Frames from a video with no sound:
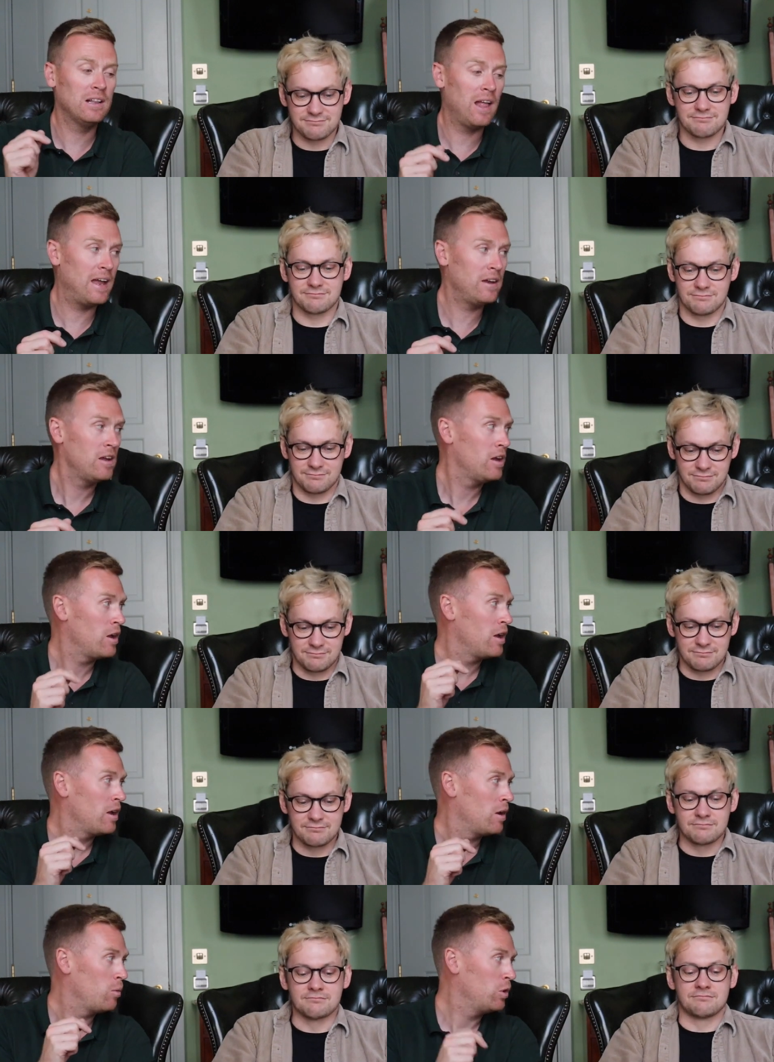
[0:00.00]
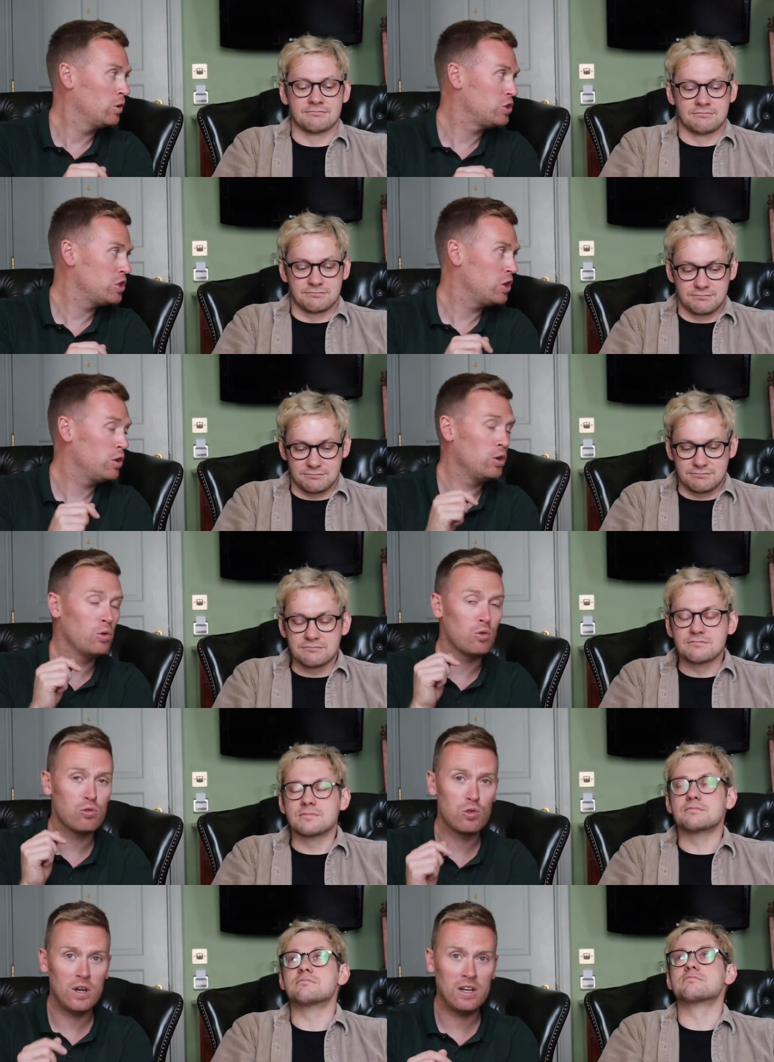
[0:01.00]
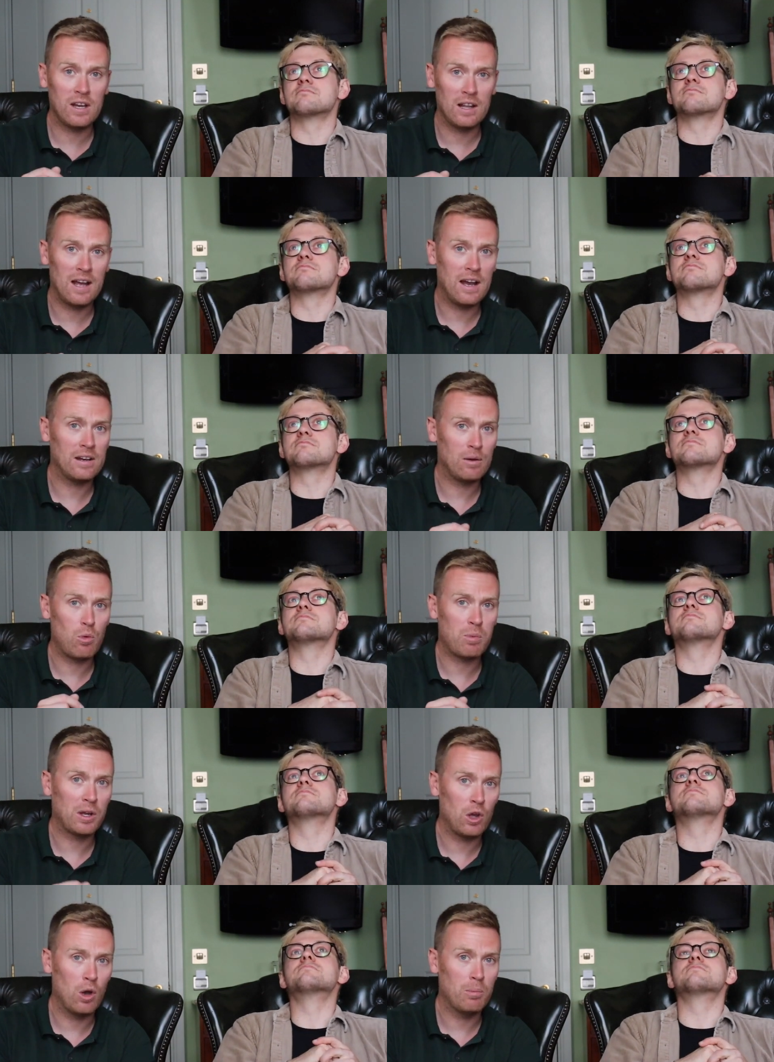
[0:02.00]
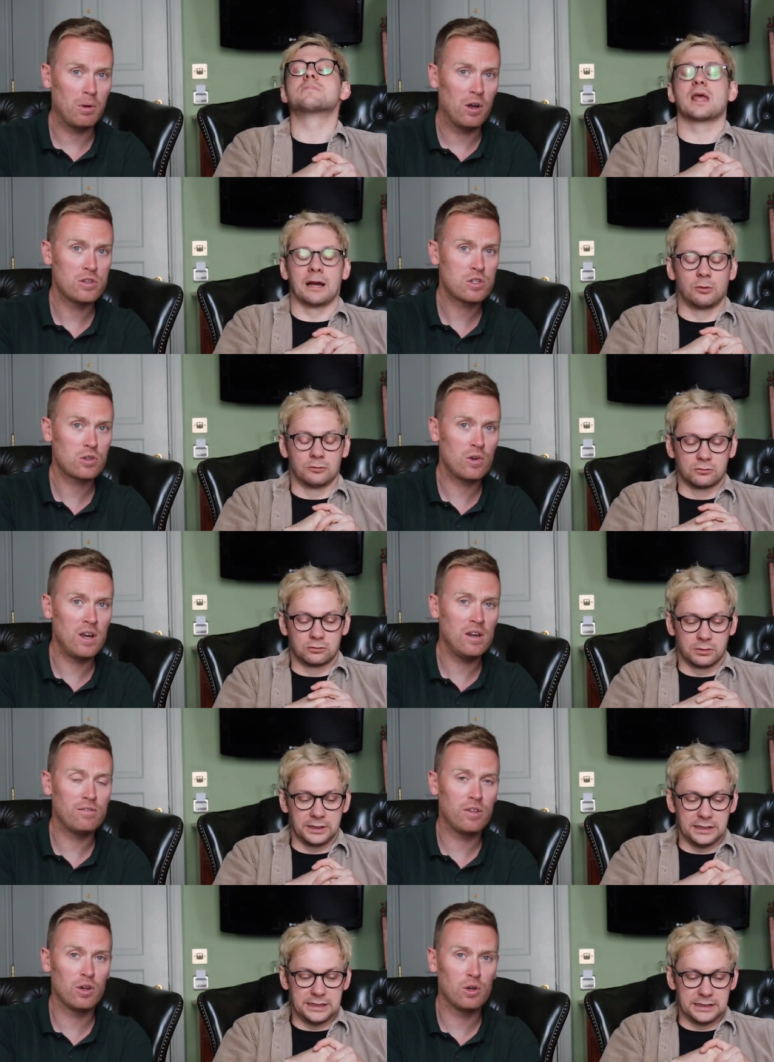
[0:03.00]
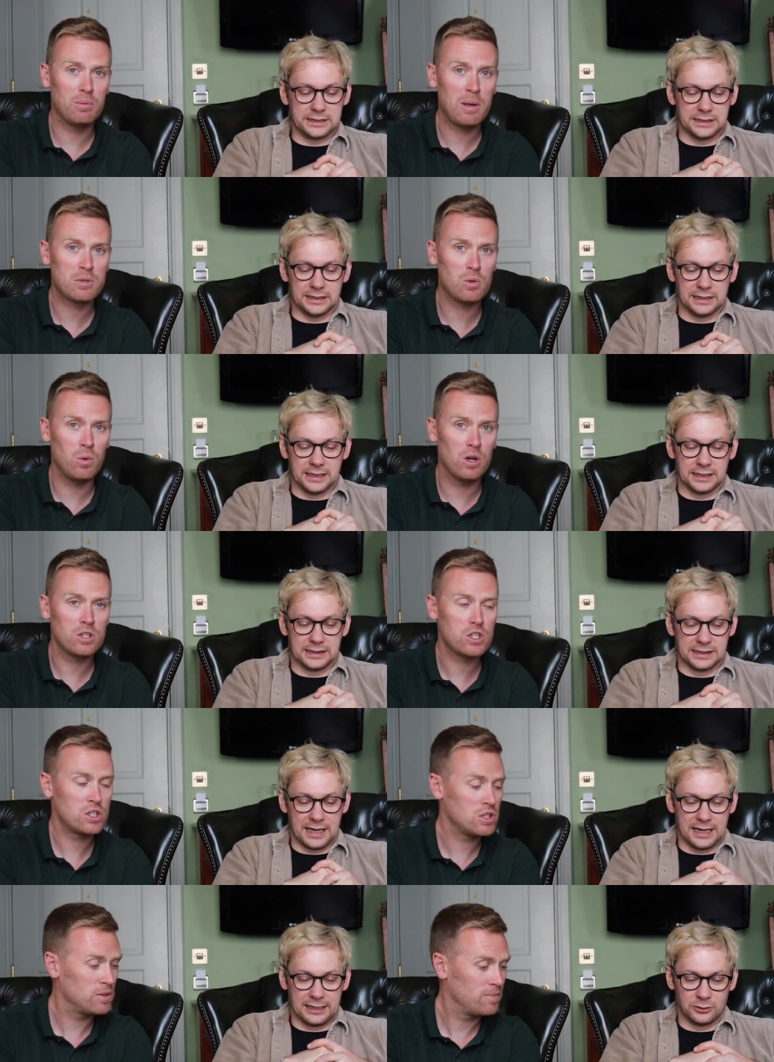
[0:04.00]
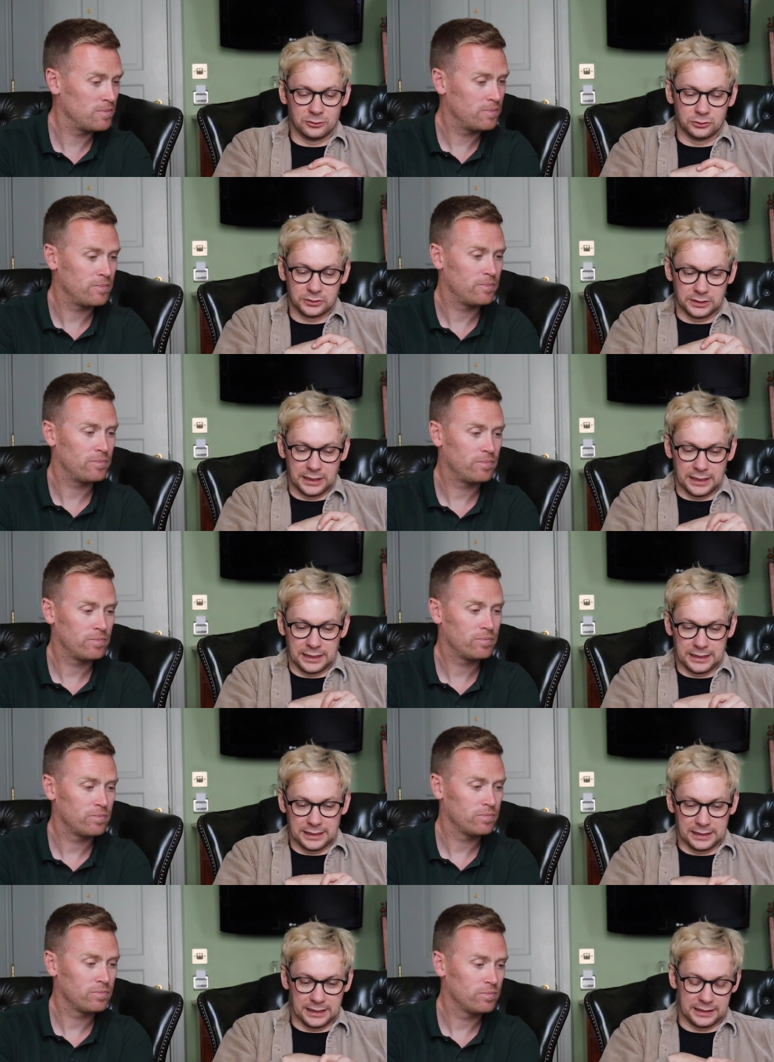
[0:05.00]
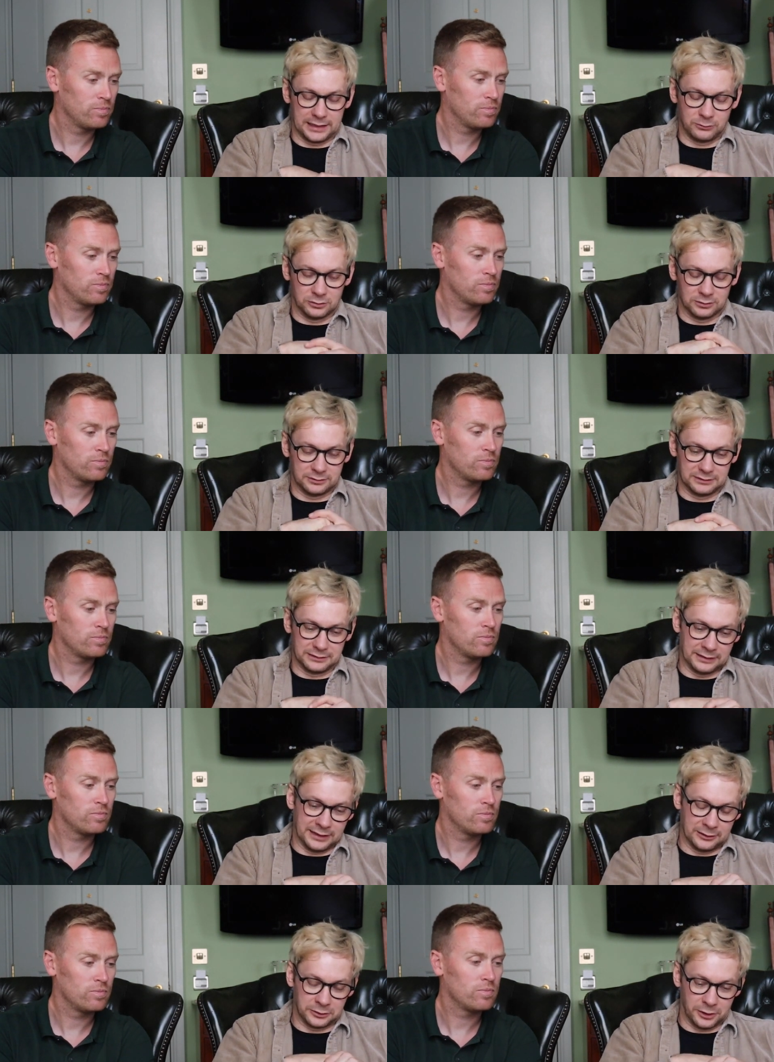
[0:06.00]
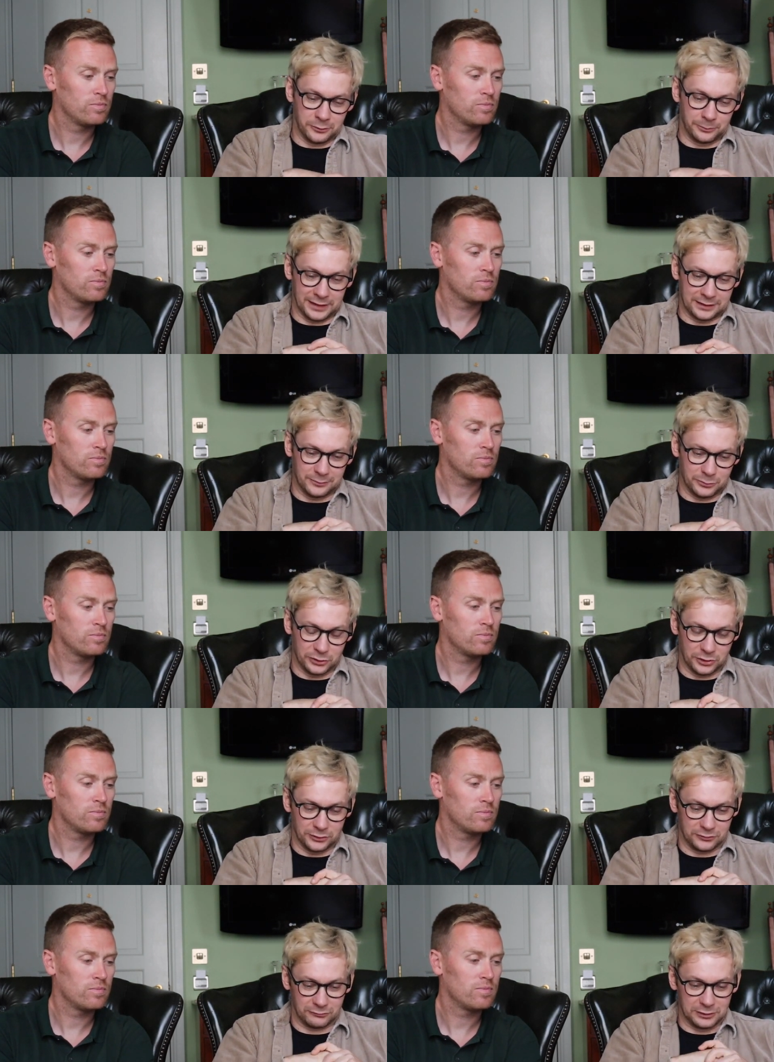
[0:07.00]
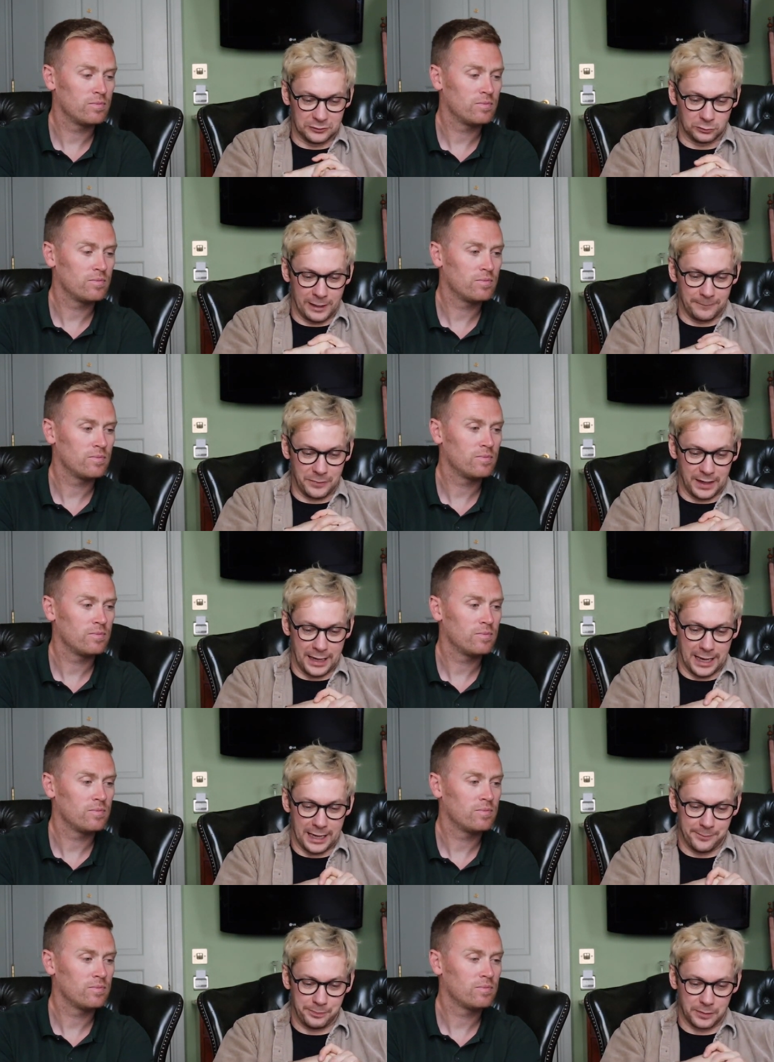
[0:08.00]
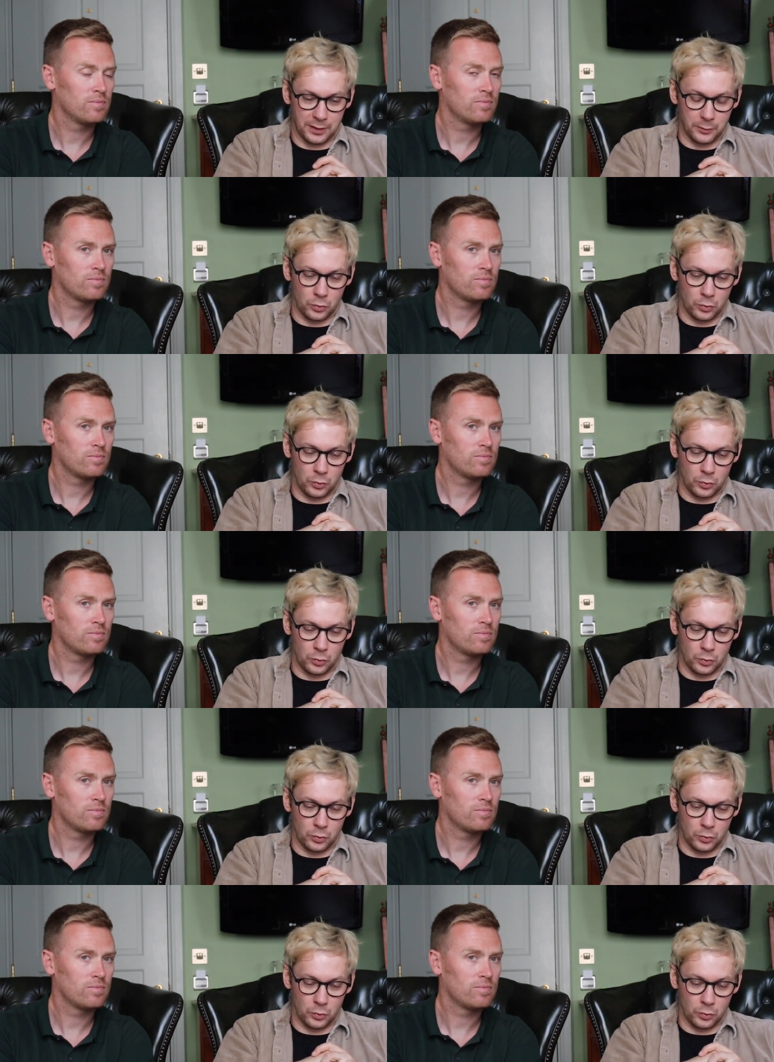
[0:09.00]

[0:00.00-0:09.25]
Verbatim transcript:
Speaker 1: Glenn, will you read it aloud and we'll bring it up on I will screen
Speaker 2: read it aloud uh, and I will now go back and put it on screen as well. Um,